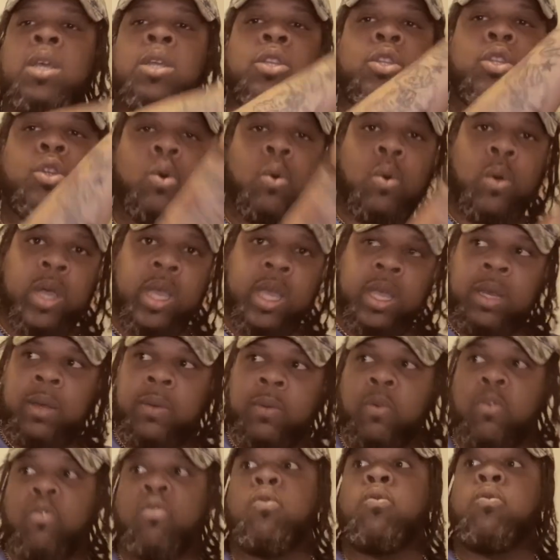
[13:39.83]

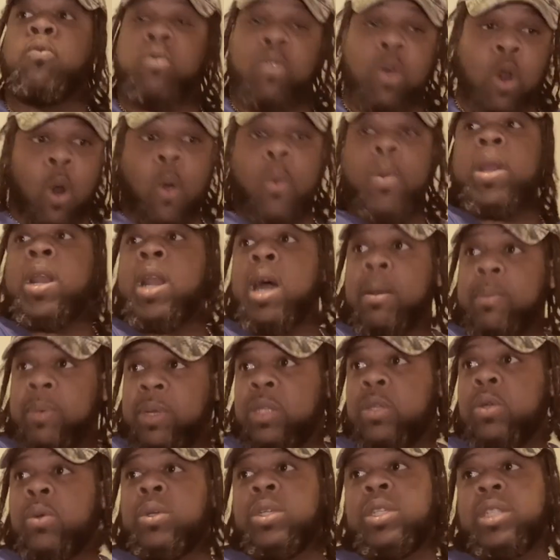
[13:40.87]
growing up and
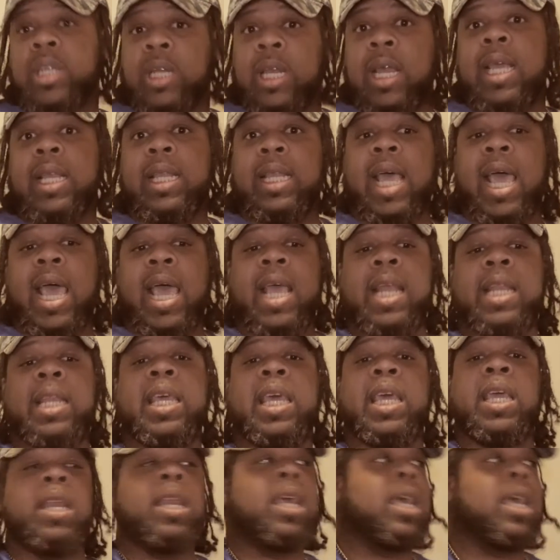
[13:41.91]
doing shit like that, and then